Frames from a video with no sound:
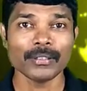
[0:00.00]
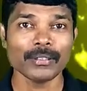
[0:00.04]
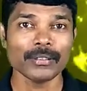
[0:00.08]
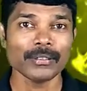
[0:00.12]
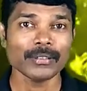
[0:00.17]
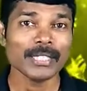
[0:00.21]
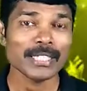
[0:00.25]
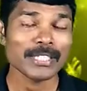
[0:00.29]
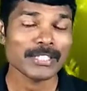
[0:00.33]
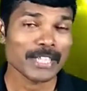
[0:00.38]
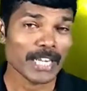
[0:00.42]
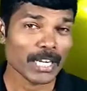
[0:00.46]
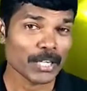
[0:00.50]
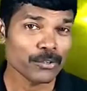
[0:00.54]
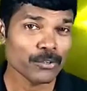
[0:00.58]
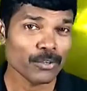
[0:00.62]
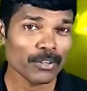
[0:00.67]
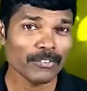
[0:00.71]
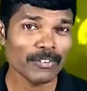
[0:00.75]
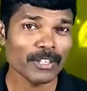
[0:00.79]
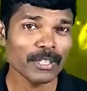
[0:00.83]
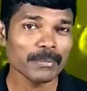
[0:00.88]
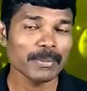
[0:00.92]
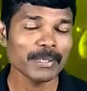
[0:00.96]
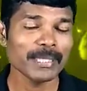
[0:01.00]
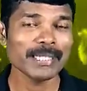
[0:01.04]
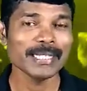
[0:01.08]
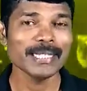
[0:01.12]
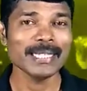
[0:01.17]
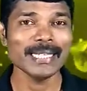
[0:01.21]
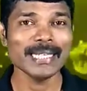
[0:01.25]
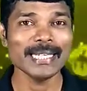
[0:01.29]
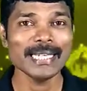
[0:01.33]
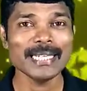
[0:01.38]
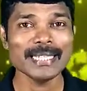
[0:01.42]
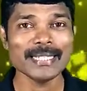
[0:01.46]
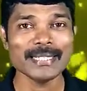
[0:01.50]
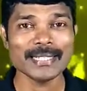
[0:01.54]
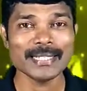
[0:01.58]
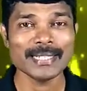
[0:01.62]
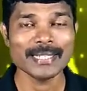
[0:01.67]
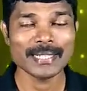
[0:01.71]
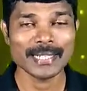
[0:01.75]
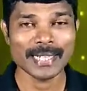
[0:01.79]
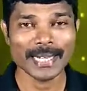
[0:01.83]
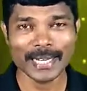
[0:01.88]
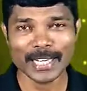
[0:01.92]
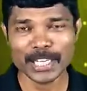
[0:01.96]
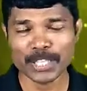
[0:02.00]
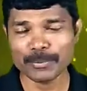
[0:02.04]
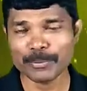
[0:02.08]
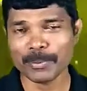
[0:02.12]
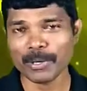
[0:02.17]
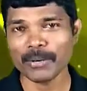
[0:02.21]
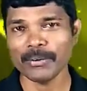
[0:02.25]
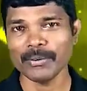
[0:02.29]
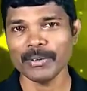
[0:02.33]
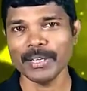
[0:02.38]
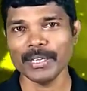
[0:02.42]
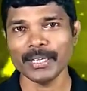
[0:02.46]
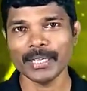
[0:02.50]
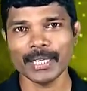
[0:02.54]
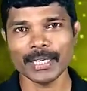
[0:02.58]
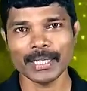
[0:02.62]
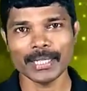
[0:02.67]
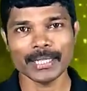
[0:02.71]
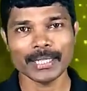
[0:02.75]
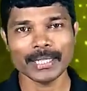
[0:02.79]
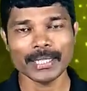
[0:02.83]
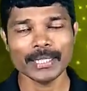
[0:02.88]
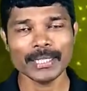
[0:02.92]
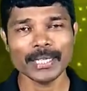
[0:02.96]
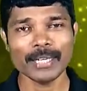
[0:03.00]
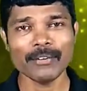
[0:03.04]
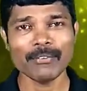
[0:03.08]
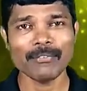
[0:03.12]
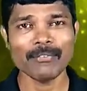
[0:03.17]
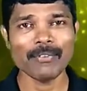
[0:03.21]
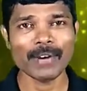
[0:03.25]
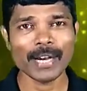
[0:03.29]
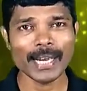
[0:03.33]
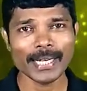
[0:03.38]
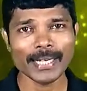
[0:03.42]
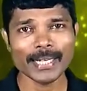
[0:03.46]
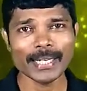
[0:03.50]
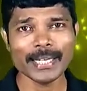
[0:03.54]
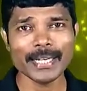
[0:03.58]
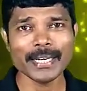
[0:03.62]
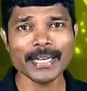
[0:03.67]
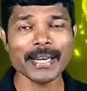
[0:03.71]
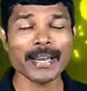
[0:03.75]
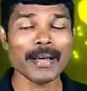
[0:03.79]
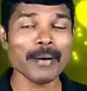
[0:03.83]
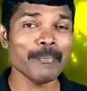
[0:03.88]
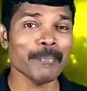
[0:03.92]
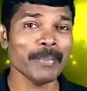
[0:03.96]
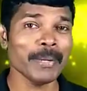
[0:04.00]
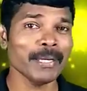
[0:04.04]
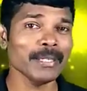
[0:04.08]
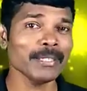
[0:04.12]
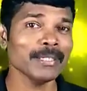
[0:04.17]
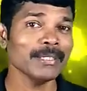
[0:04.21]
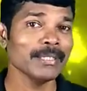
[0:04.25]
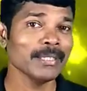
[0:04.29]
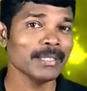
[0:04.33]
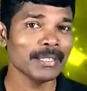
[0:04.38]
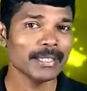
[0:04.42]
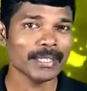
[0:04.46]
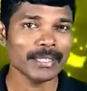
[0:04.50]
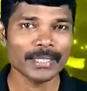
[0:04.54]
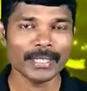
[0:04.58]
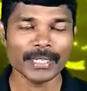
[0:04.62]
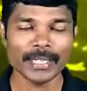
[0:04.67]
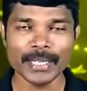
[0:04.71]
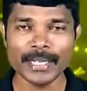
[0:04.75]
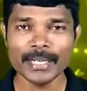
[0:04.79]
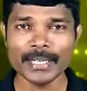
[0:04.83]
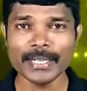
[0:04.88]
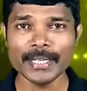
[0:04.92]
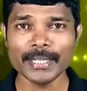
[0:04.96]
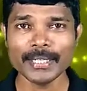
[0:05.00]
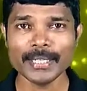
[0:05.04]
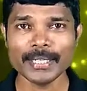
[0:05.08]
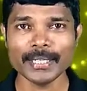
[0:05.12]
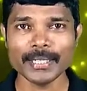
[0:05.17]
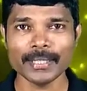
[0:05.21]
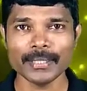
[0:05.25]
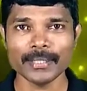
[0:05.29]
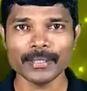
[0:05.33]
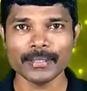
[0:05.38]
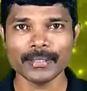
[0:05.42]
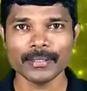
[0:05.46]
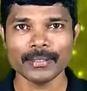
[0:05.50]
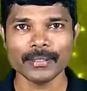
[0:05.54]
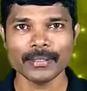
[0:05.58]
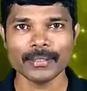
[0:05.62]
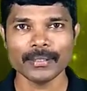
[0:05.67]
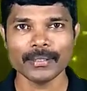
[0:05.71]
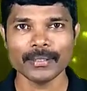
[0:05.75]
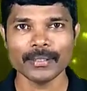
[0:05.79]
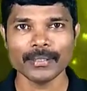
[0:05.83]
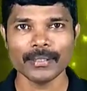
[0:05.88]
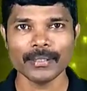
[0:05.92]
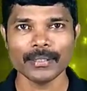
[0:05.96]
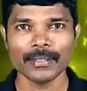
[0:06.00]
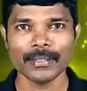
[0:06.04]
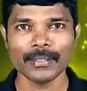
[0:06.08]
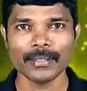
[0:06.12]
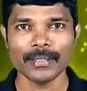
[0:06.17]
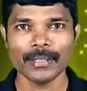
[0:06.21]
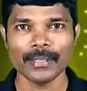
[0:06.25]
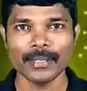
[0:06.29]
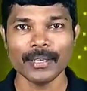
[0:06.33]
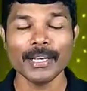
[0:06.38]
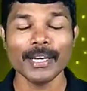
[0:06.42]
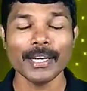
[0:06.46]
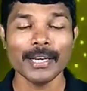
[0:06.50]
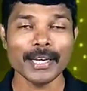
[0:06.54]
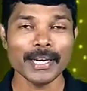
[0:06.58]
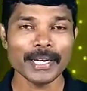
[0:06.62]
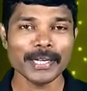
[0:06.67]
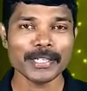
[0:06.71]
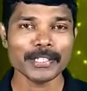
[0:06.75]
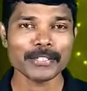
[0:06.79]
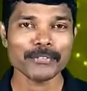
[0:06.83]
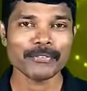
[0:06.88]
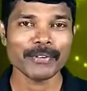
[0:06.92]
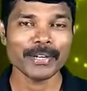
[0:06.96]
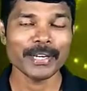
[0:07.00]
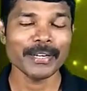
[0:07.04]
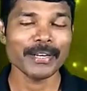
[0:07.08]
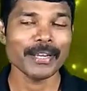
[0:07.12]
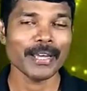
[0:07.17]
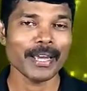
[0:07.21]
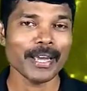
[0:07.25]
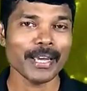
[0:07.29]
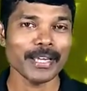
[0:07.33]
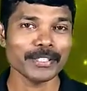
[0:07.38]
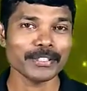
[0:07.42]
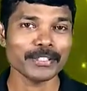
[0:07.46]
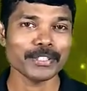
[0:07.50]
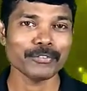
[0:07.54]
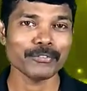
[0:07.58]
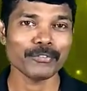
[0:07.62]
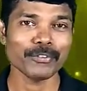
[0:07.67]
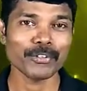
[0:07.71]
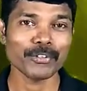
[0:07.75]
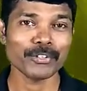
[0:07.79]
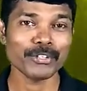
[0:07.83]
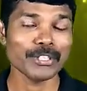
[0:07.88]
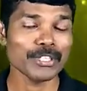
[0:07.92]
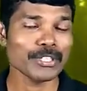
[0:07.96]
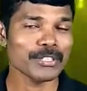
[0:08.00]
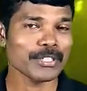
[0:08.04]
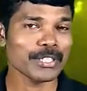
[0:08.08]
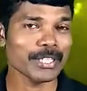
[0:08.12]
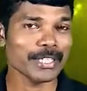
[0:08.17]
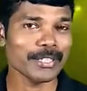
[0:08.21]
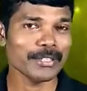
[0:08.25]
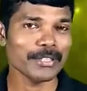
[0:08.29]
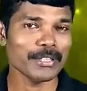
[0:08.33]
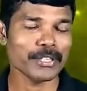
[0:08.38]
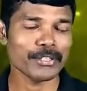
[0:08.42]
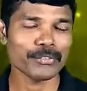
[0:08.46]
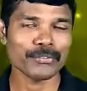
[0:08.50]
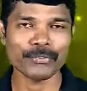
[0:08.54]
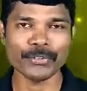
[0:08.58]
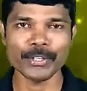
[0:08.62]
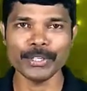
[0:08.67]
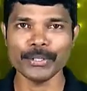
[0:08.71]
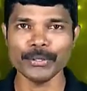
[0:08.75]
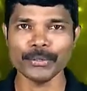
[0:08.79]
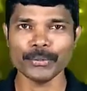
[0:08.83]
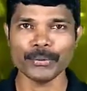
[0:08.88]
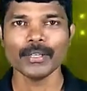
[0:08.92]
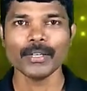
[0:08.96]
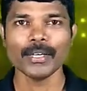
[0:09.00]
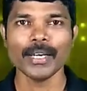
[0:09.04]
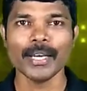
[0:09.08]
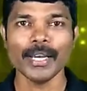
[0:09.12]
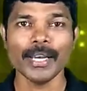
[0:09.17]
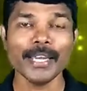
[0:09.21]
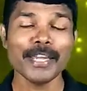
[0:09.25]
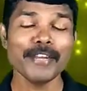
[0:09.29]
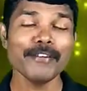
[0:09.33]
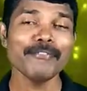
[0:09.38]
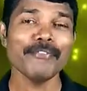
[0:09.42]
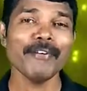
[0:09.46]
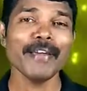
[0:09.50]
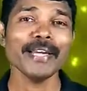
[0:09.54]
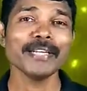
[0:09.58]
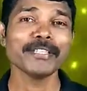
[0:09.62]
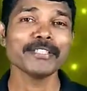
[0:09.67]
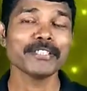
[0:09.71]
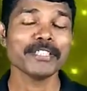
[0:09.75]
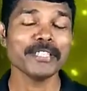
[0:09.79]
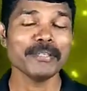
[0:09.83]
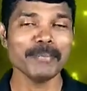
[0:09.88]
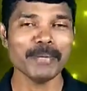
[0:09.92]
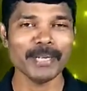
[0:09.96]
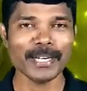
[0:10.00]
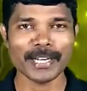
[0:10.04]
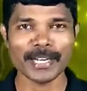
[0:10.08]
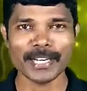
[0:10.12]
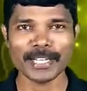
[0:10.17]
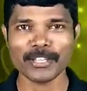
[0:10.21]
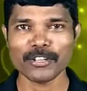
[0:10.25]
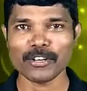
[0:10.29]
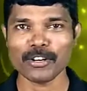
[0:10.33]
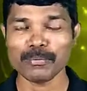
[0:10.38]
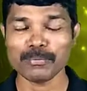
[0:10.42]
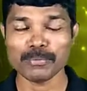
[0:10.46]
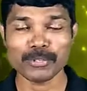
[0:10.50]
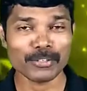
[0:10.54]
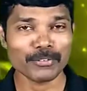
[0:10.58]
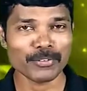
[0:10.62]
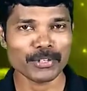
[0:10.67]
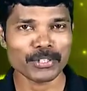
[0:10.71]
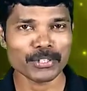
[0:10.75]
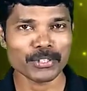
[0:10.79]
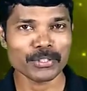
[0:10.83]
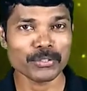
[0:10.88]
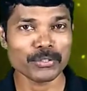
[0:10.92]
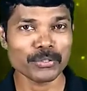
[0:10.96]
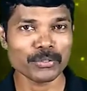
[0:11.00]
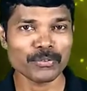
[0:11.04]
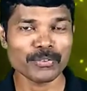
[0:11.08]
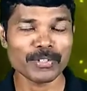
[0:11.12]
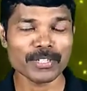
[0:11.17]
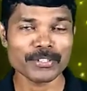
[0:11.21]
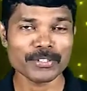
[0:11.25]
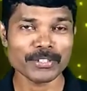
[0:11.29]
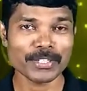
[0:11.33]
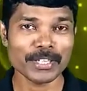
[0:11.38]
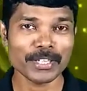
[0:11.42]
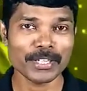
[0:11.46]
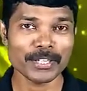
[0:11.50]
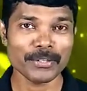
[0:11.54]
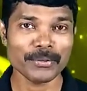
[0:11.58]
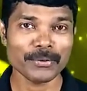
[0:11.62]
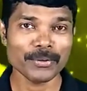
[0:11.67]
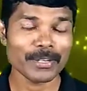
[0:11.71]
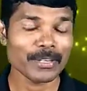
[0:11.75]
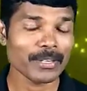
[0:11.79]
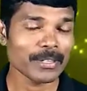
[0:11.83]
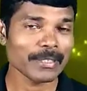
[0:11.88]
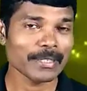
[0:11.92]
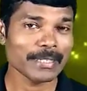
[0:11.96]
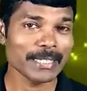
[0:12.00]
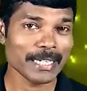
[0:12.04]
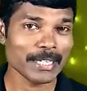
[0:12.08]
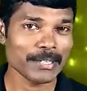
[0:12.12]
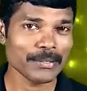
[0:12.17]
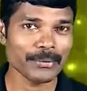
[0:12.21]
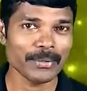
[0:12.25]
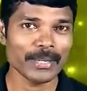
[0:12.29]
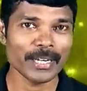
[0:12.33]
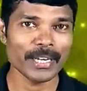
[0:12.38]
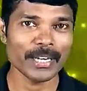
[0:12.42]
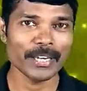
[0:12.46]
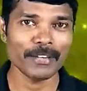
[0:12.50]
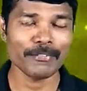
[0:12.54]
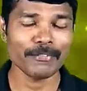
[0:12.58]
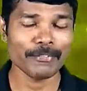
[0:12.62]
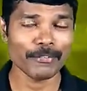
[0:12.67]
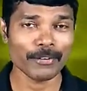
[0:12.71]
The Statue of Liberty is reddish brown in color, then why did it appear green in color? Let us find answer for this in this video. In fact, similar other observations you will see in your day-to-day life.